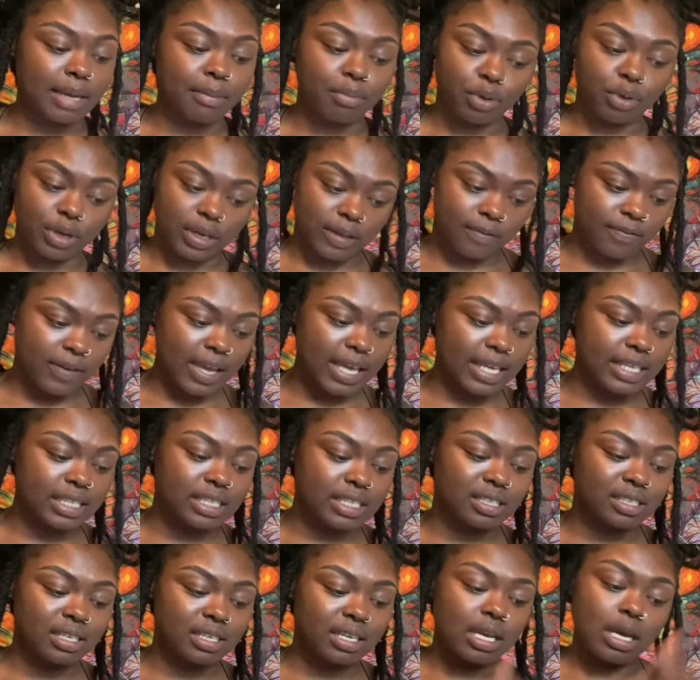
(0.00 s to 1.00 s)
pretty
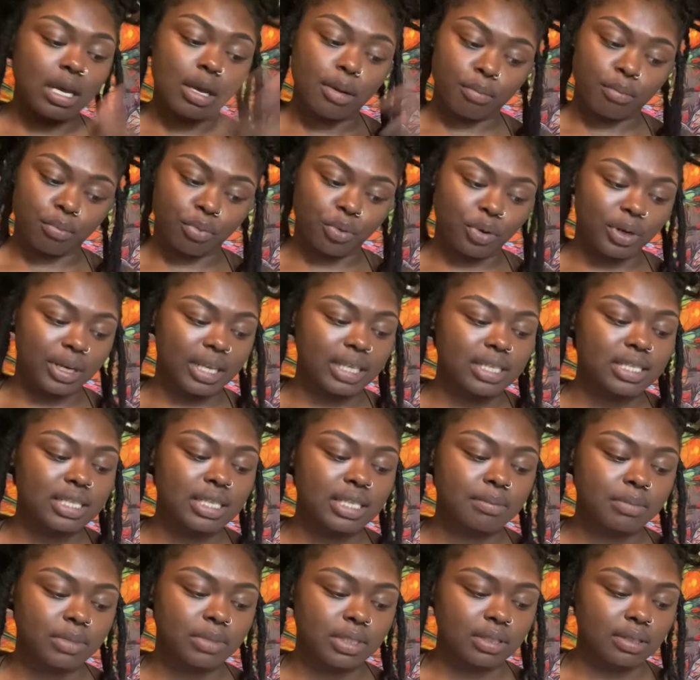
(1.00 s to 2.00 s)
face, pretty
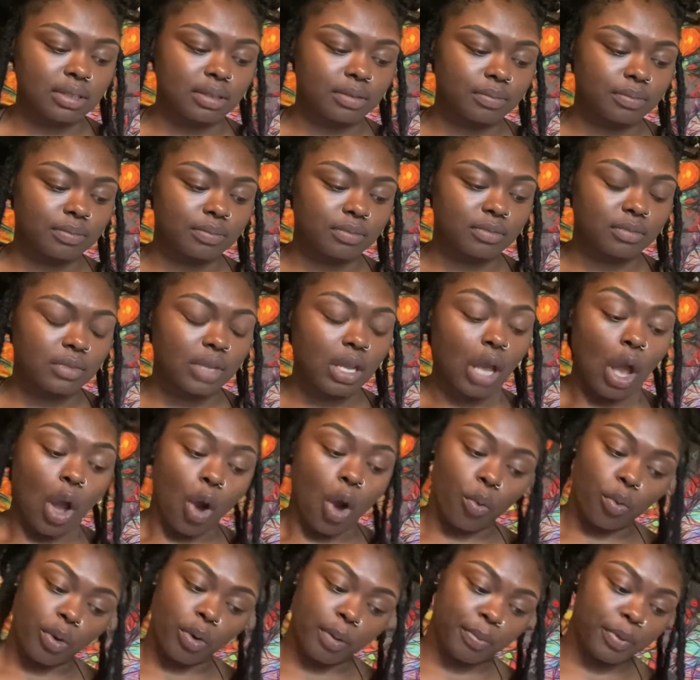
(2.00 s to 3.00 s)
tempting.
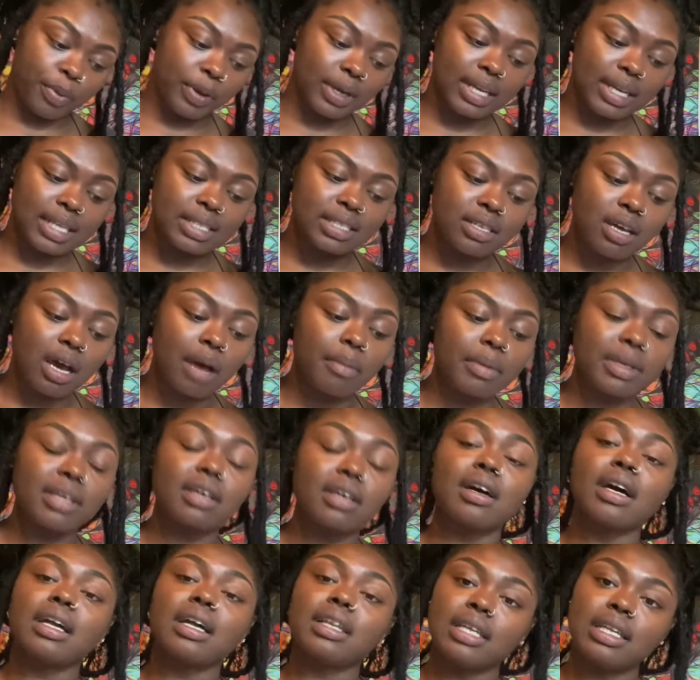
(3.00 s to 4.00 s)
Well, pretty taught me
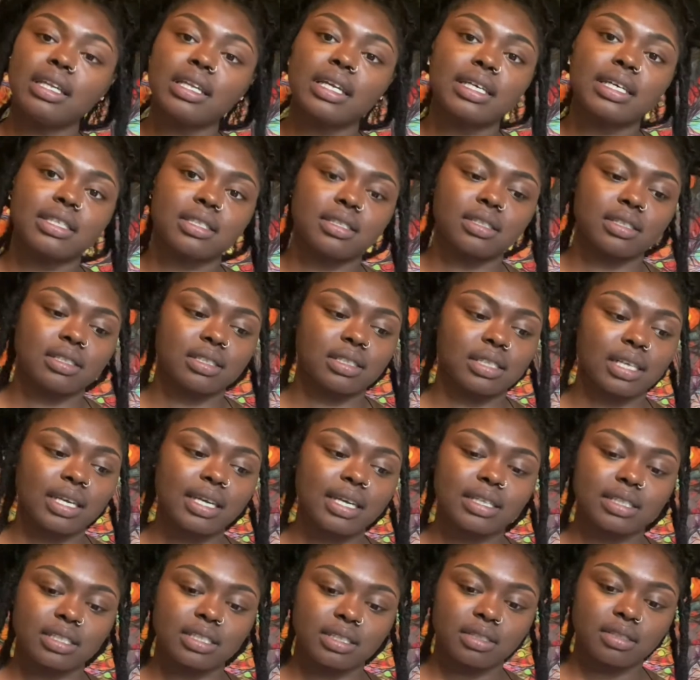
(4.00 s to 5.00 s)
ugly lessons.
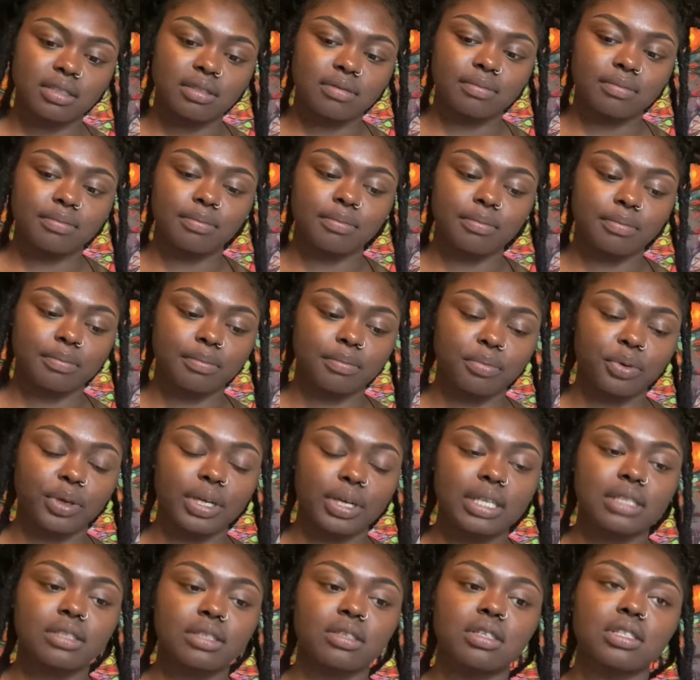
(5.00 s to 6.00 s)
Yes,
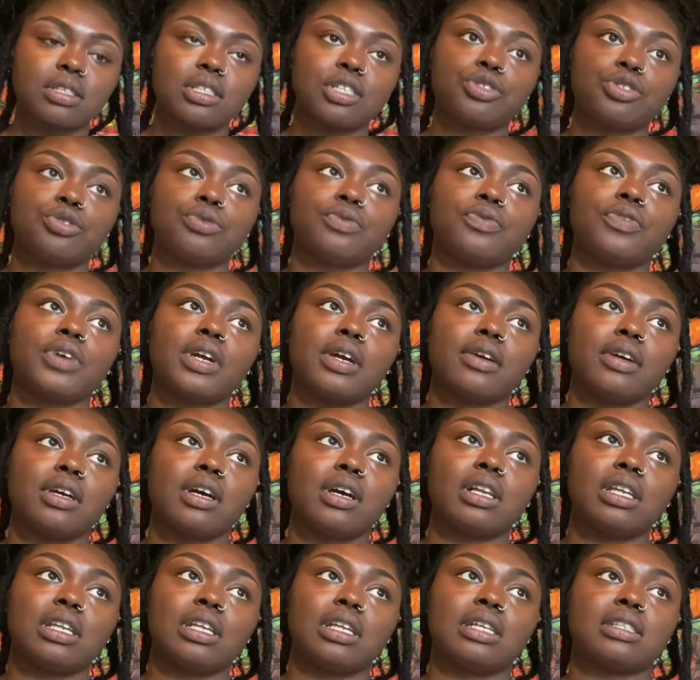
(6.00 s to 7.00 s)
pretty is going to teach you very
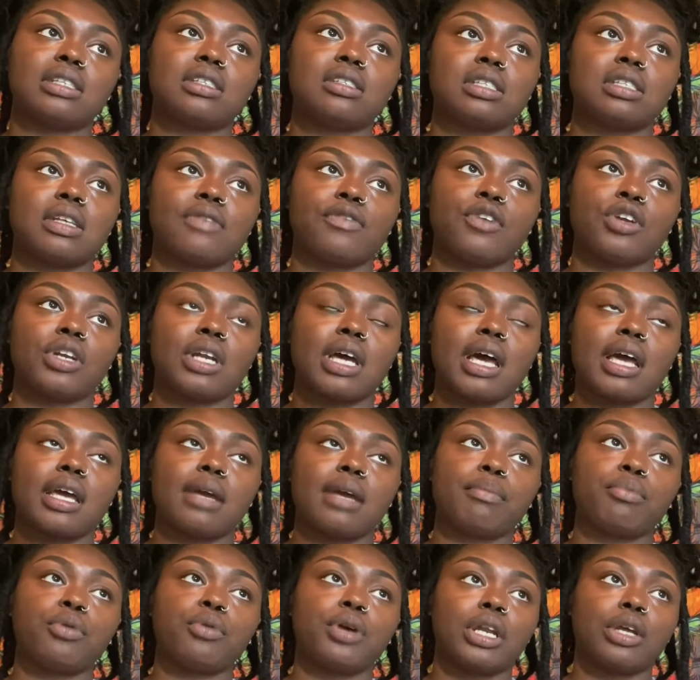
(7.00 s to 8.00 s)
ugly lessons if you're
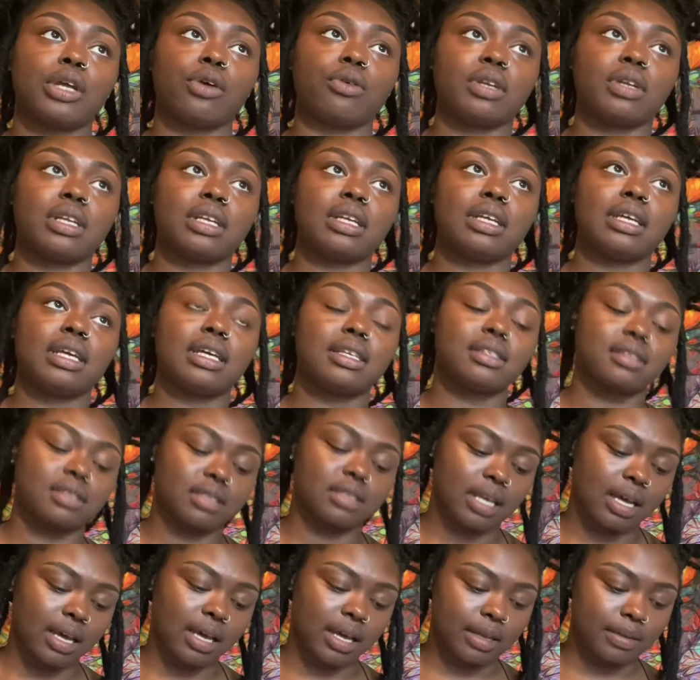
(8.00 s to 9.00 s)
not pretty on the
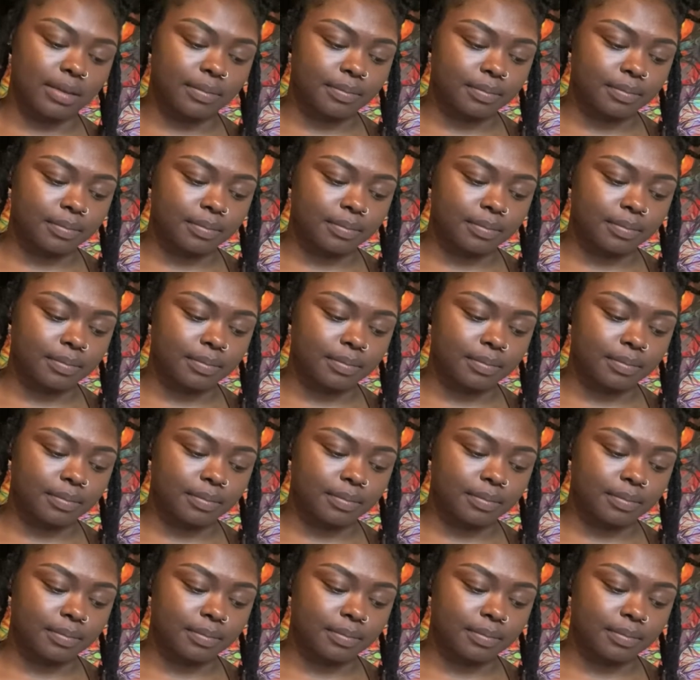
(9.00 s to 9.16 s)
inside.